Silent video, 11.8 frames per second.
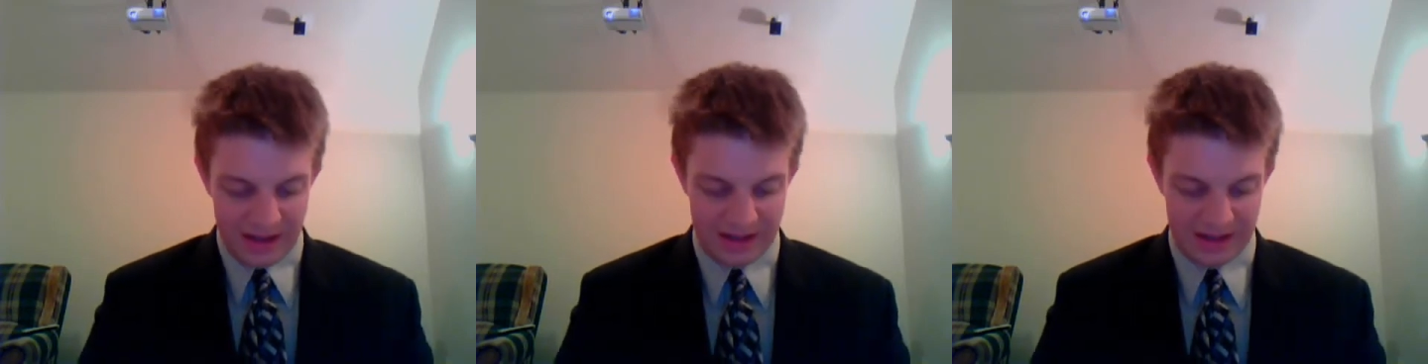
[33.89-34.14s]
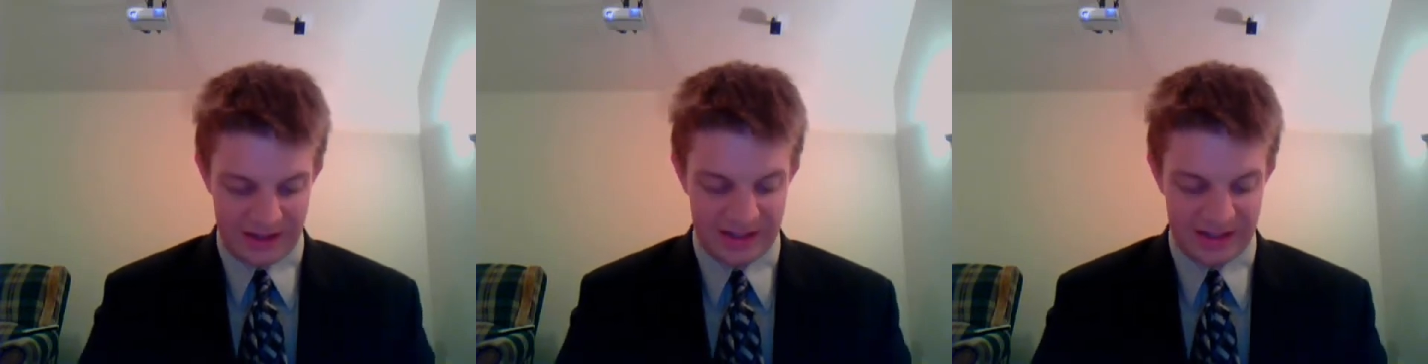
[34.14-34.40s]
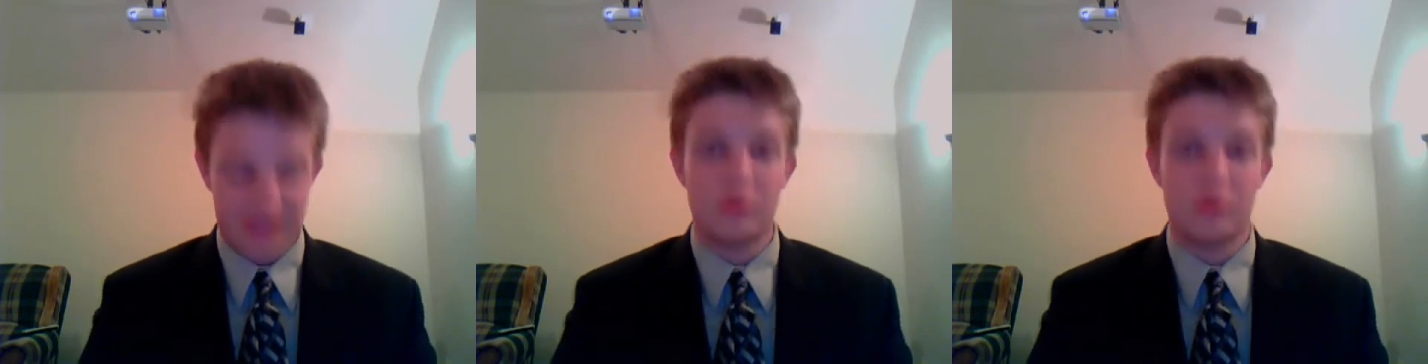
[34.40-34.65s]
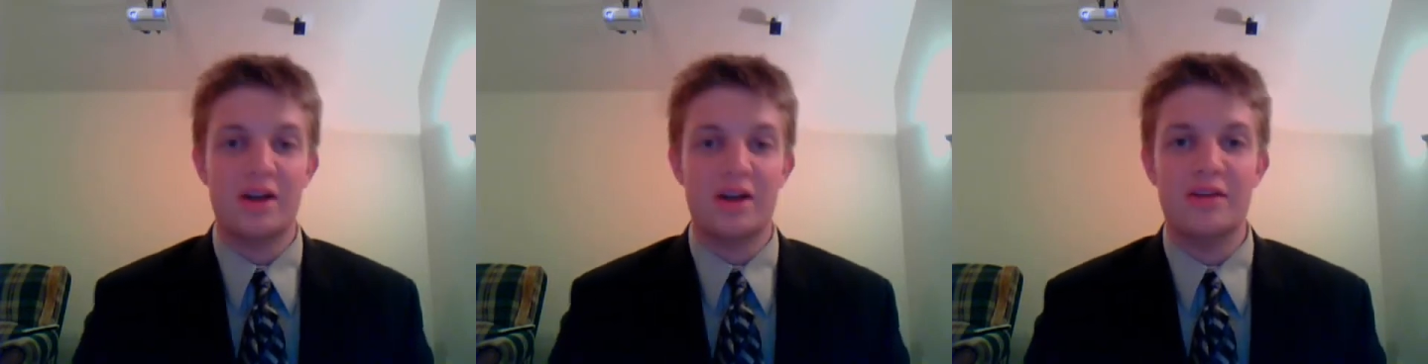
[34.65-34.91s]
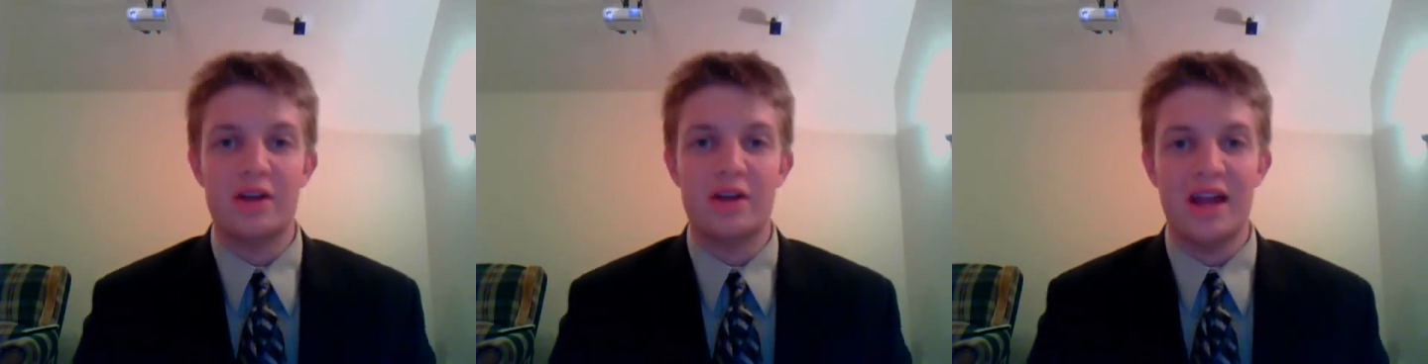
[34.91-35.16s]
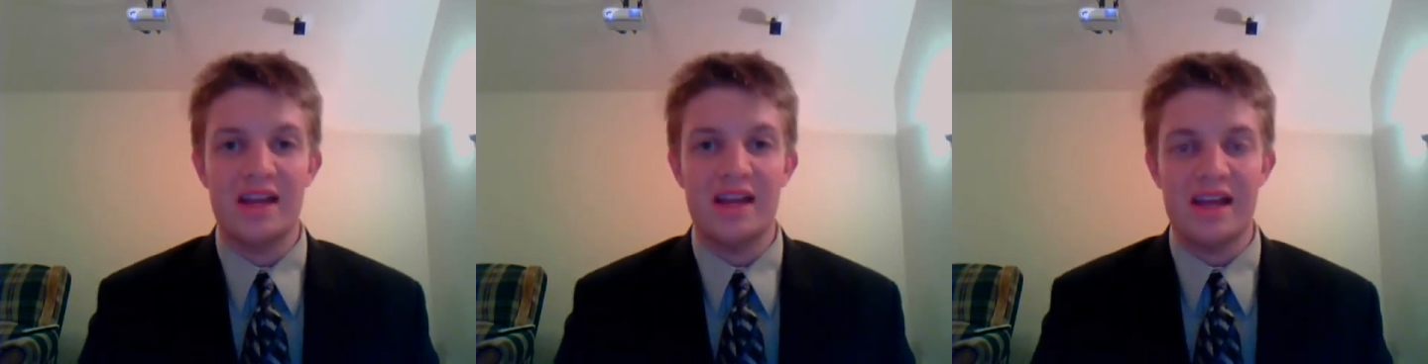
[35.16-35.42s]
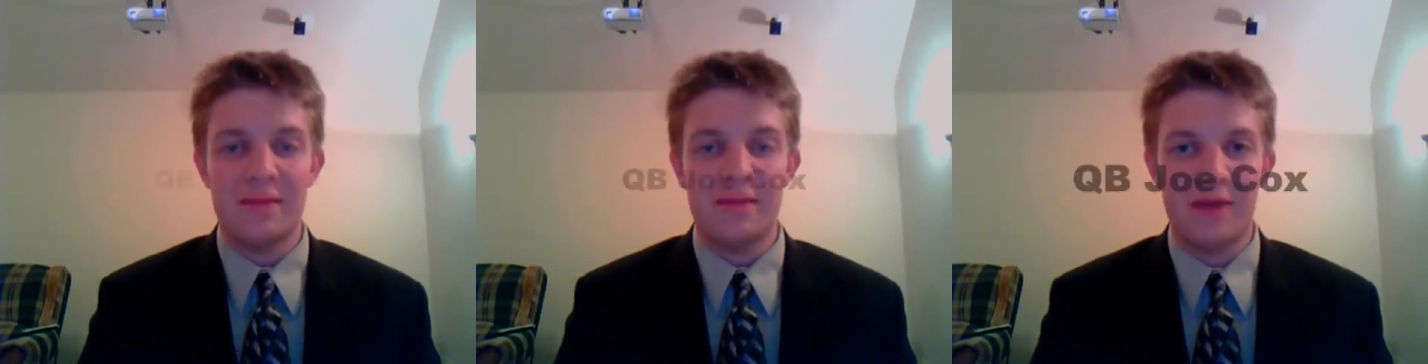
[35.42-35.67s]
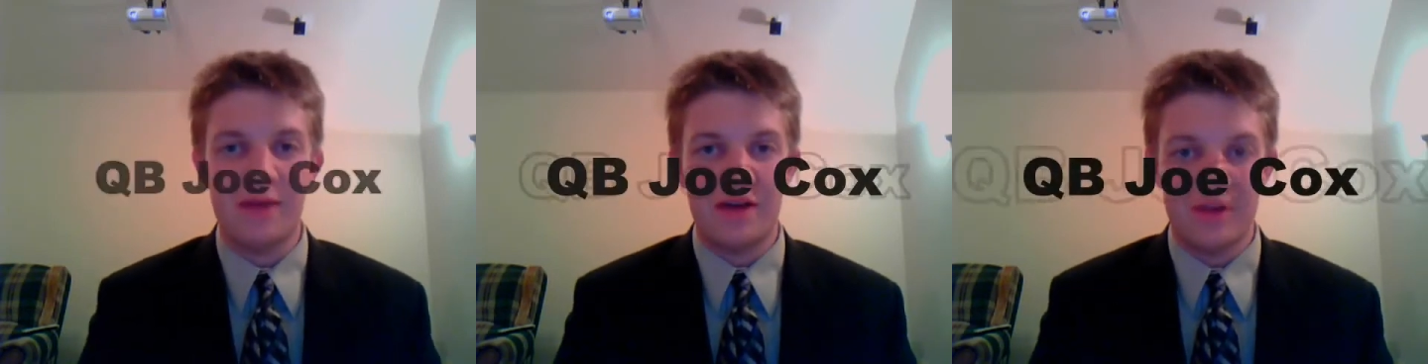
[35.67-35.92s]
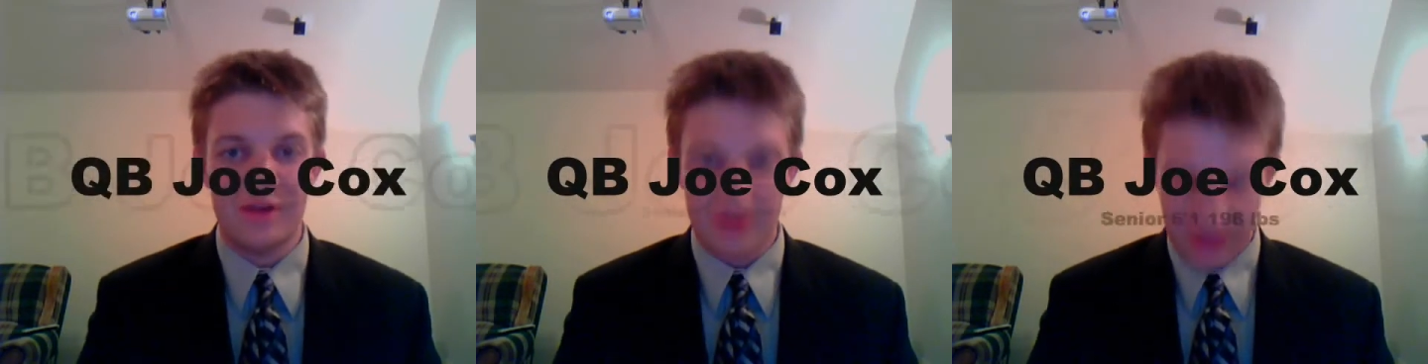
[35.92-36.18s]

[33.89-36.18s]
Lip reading: a 6'1", 198-pounder.